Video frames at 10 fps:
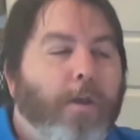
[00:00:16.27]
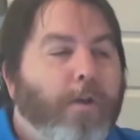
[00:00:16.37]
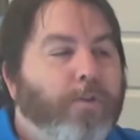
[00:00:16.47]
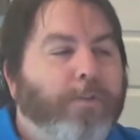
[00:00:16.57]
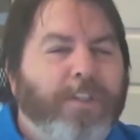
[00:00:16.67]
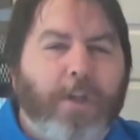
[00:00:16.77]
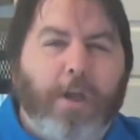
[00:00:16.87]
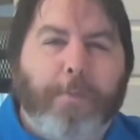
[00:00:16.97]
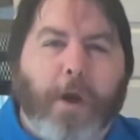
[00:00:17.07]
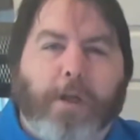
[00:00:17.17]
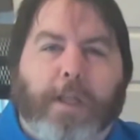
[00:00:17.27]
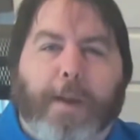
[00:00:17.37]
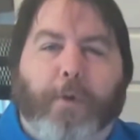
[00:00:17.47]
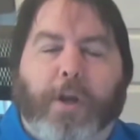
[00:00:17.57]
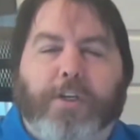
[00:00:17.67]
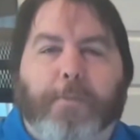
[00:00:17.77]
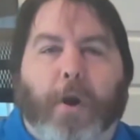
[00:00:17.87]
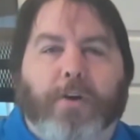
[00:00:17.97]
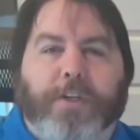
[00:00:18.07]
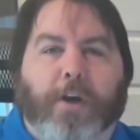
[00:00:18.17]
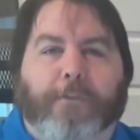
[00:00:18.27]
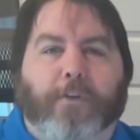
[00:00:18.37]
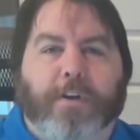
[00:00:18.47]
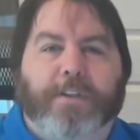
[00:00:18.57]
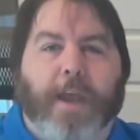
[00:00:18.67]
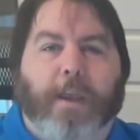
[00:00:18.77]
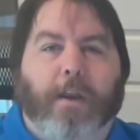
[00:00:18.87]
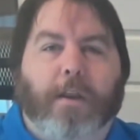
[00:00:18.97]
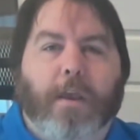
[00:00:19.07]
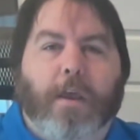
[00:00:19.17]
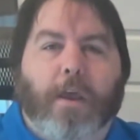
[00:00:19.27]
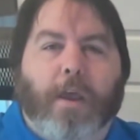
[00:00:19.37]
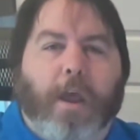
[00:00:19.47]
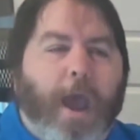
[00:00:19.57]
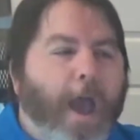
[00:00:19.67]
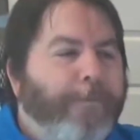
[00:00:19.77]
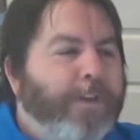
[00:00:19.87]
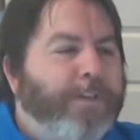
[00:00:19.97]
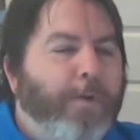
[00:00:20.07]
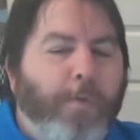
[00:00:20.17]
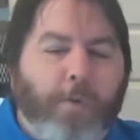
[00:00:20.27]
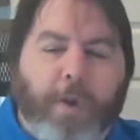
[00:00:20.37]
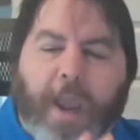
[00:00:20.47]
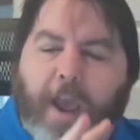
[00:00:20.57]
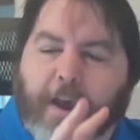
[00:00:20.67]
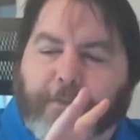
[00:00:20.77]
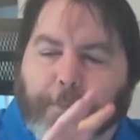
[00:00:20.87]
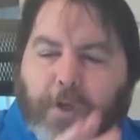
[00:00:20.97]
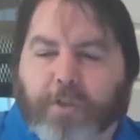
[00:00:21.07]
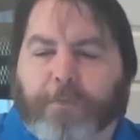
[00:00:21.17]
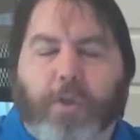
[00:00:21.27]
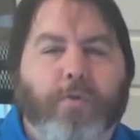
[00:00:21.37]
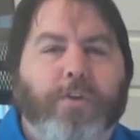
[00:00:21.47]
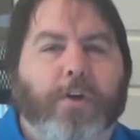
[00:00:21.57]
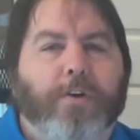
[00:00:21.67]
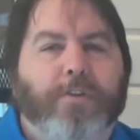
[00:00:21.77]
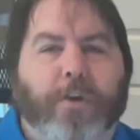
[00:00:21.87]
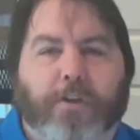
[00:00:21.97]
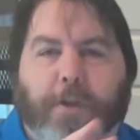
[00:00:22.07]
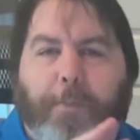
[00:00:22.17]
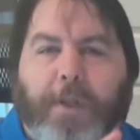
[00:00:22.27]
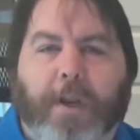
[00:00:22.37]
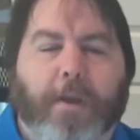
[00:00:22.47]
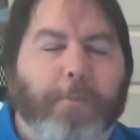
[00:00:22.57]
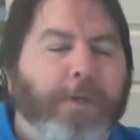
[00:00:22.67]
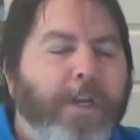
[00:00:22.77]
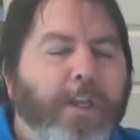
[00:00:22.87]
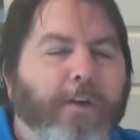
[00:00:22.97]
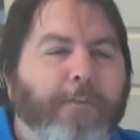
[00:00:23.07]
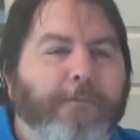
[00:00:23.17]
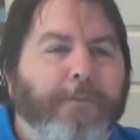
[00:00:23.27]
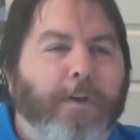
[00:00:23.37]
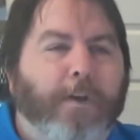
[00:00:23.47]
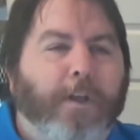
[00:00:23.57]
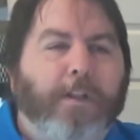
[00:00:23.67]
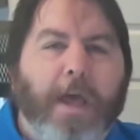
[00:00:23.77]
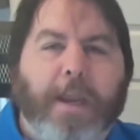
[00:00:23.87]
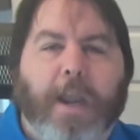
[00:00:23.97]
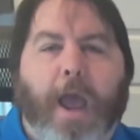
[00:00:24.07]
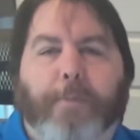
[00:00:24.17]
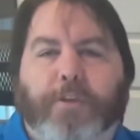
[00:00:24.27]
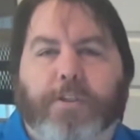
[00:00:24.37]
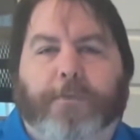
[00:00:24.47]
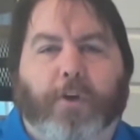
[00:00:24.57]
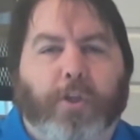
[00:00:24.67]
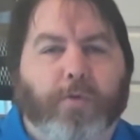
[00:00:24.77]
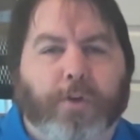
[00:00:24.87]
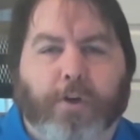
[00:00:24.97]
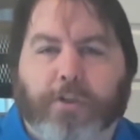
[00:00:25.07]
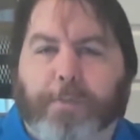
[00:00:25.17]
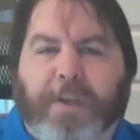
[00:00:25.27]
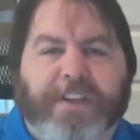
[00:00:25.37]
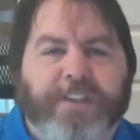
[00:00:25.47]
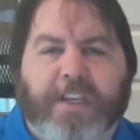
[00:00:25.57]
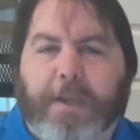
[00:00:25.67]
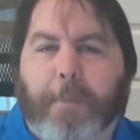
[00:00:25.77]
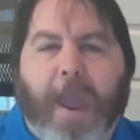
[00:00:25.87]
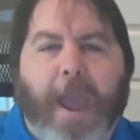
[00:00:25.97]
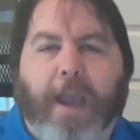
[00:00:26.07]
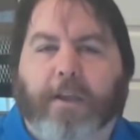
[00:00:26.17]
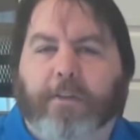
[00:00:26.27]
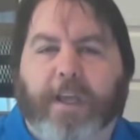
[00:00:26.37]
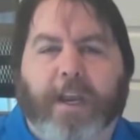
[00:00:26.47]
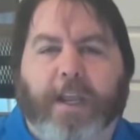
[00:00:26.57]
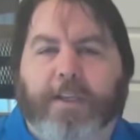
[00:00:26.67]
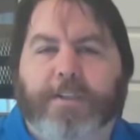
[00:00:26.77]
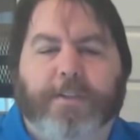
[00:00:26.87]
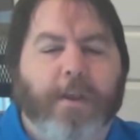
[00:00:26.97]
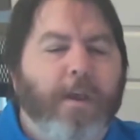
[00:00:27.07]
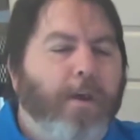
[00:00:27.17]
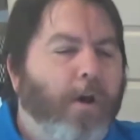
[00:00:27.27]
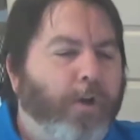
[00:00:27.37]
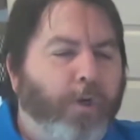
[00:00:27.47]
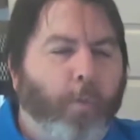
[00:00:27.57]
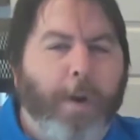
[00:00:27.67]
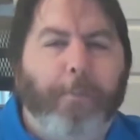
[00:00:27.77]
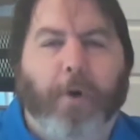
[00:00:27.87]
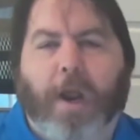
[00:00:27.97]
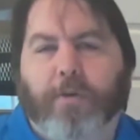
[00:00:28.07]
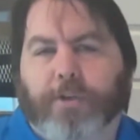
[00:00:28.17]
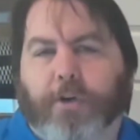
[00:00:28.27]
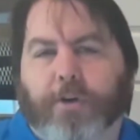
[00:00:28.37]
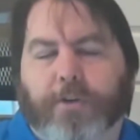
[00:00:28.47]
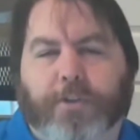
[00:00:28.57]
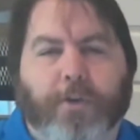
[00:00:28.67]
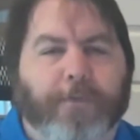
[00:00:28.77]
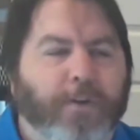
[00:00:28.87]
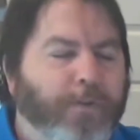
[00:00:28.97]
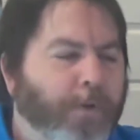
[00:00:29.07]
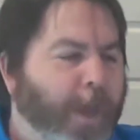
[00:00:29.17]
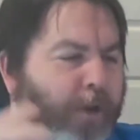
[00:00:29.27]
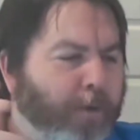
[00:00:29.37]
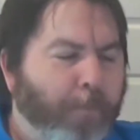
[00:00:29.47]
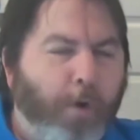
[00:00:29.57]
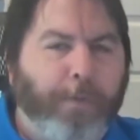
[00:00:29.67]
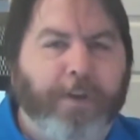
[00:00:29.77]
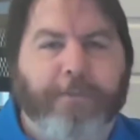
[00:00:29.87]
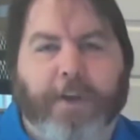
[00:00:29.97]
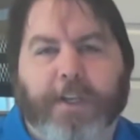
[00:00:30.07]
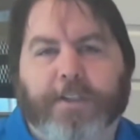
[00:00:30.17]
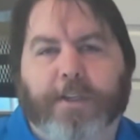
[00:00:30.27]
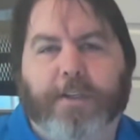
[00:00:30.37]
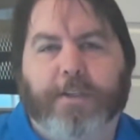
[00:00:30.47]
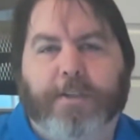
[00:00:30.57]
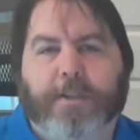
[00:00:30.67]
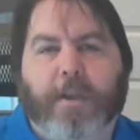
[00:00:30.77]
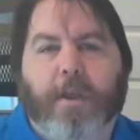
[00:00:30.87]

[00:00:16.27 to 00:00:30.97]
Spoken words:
So let's talk about collaboration bars here for a second. Obviously when we have a bunch of users, there's plenty of client options for users, PC, Mac, Linux, all your web browsers. You've also got your mobile devices,